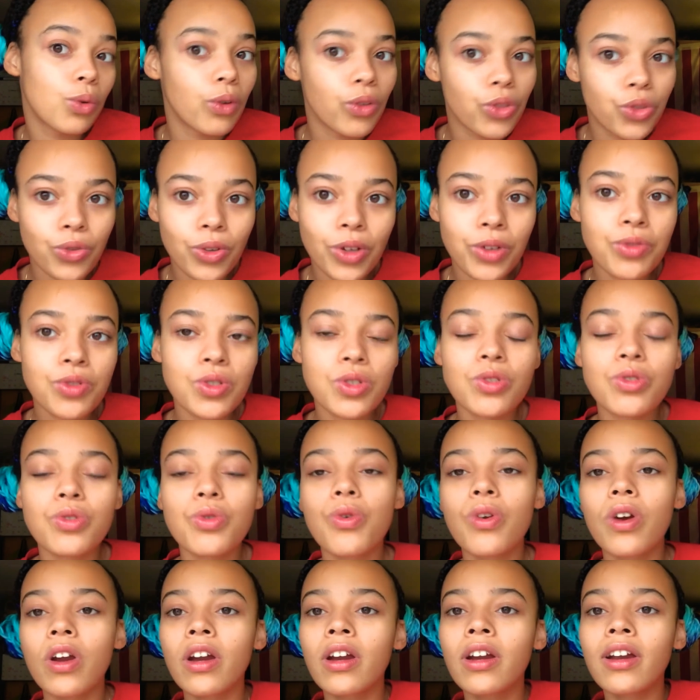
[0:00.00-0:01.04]
a thrift
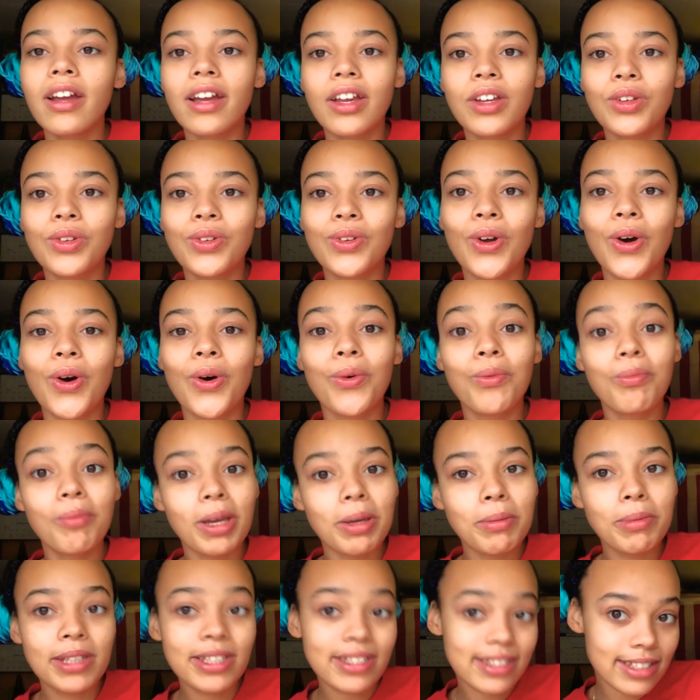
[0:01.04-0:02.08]
store and, you know,
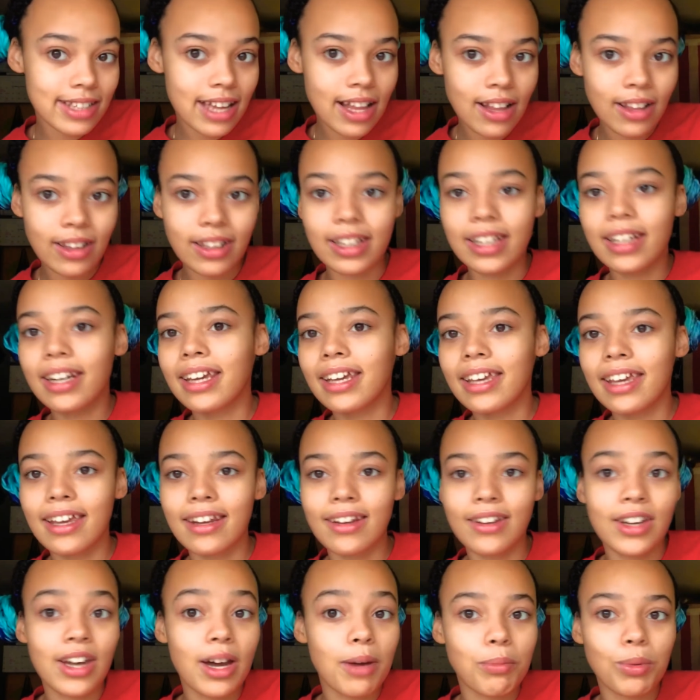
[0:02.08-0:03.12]
maybe sell it and get a
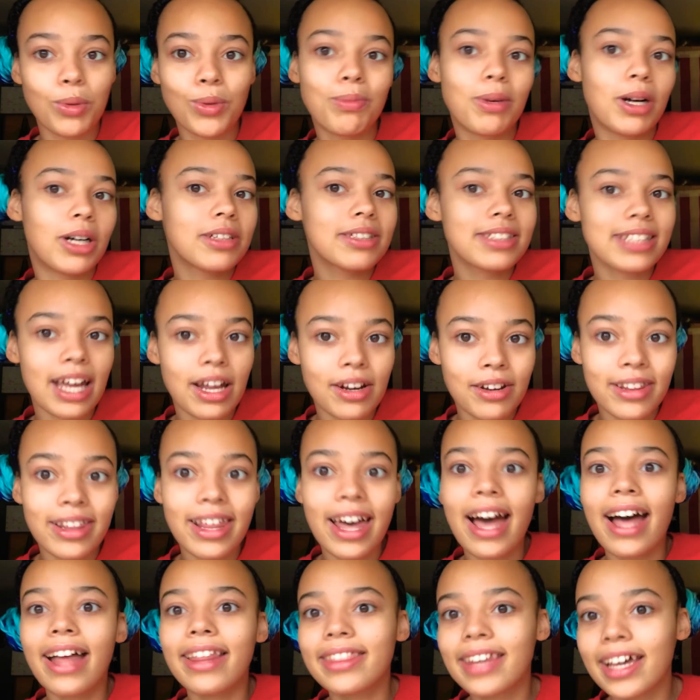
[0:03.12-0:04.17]
couple bucks out of
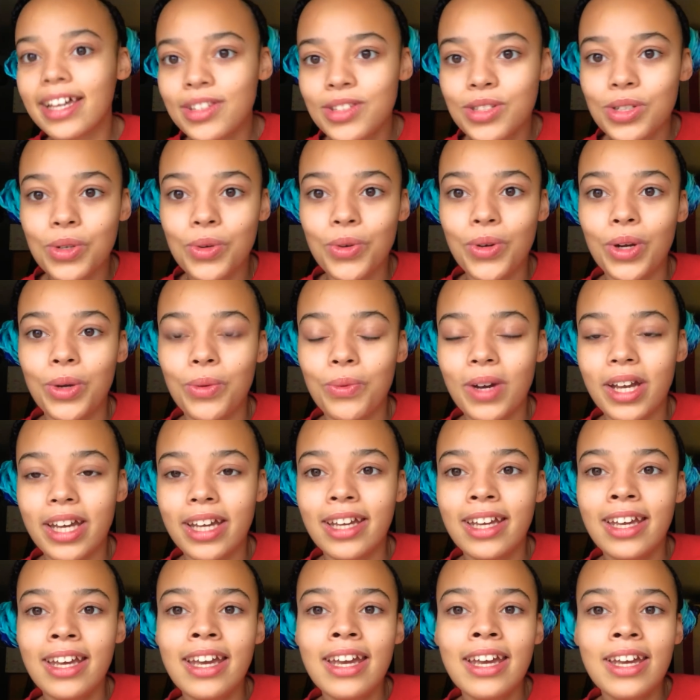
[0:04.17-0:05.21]
that. That's a great way
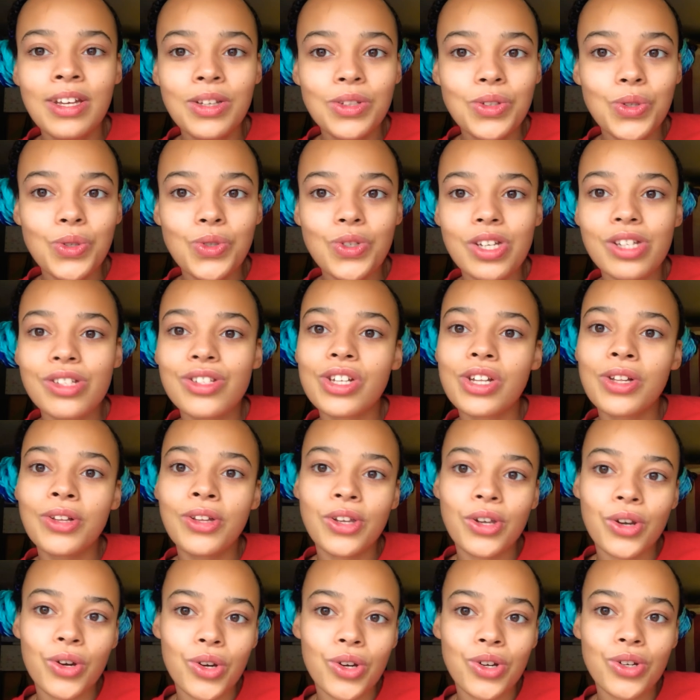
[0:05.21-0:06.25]
to just
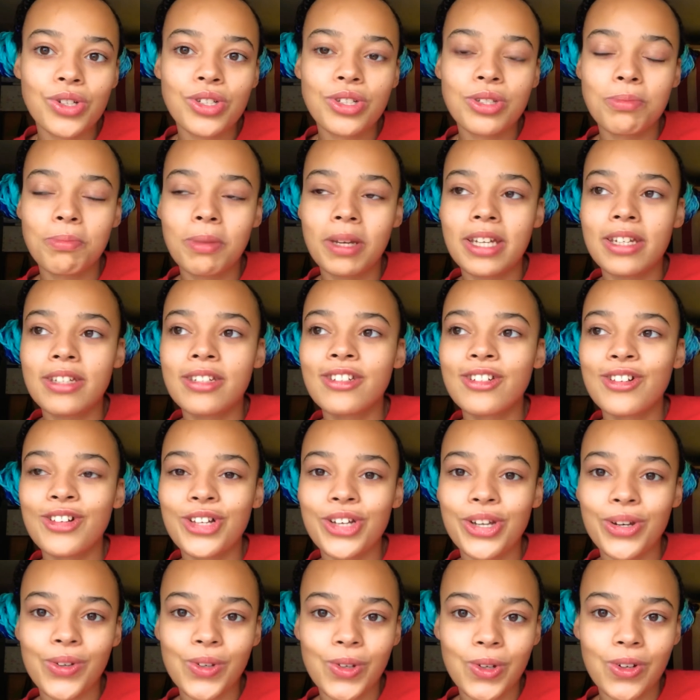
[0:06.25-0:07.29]
clear your space,
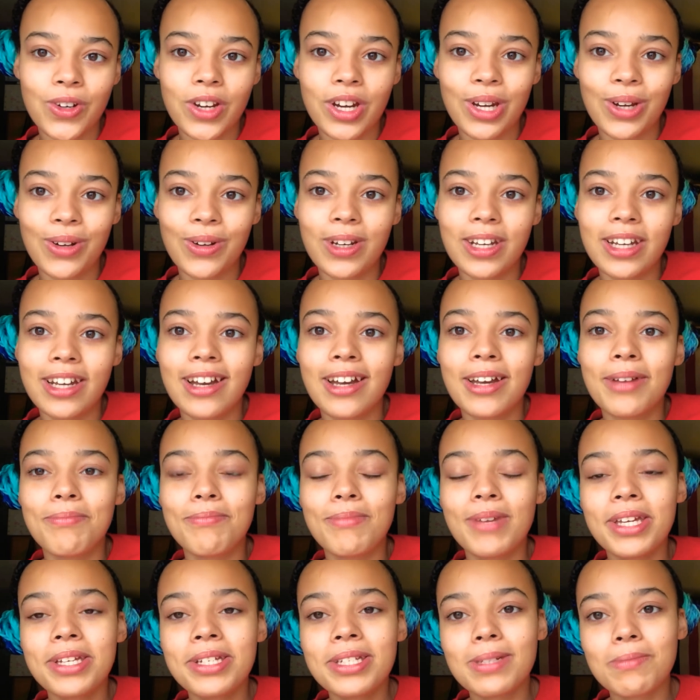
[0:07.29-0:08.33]
clear your area, and
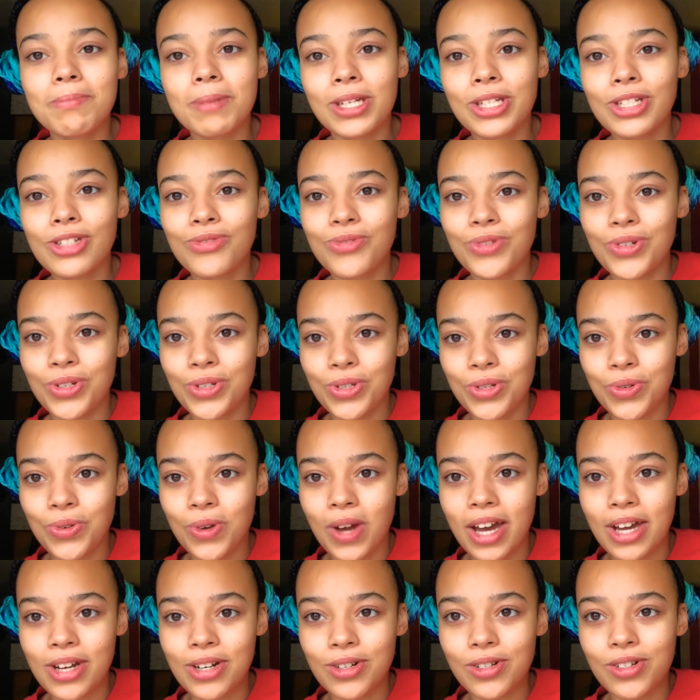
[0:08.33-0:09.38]
make space for new
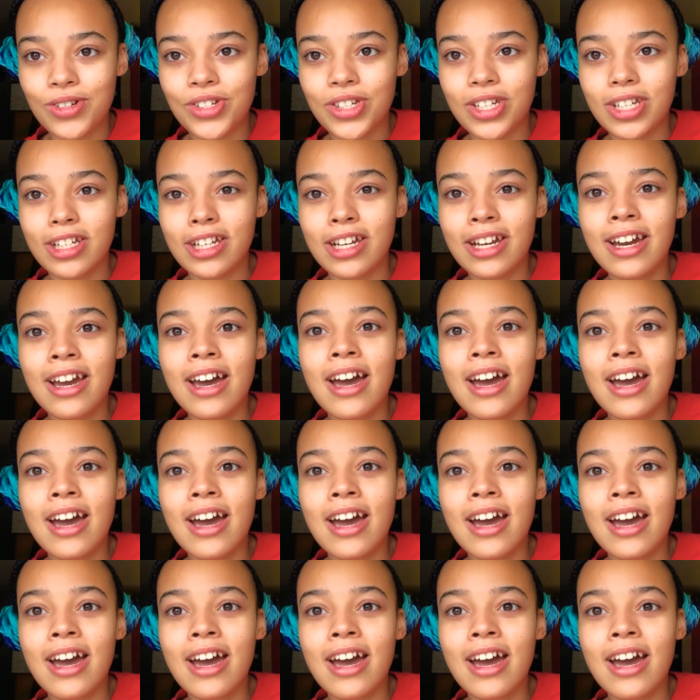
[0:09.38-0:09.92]
energy.